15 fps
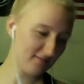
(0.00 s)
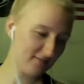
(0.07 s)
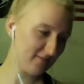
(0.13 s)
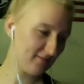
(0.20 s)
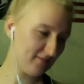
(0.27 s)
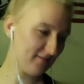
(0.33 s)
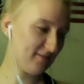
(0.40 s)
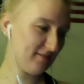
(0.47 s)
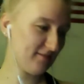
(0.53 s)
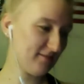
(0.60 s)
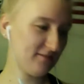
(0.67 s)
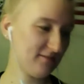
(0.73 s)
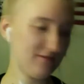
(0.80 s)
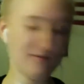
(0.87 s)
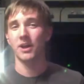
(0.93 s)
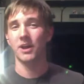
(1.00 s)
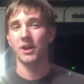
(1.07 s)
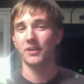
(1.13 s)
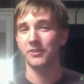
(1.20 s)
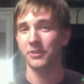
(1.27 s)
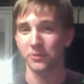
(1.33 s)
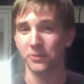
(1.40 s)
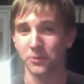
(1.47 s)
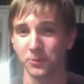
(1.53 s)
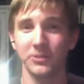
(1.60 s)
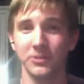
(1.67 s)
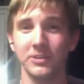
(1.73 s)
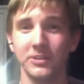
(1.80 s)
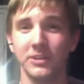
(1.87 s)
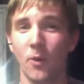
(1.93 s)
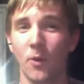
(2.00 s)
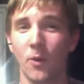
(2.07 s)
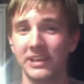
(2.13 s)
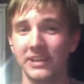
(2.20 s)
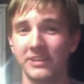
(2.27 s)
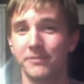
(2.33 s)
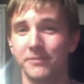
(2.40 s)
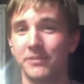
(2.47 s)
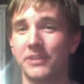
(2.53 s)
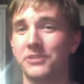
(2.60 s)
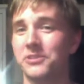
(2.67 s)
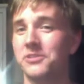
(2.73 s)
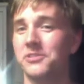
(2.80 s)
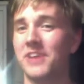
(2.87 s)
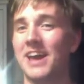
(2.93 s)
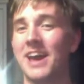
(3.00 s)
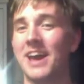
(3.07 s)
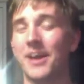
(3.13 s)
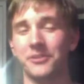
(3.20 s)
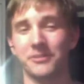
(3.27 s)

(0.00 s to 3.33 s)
Ra's al Ghul, or D, Victor Zsasz?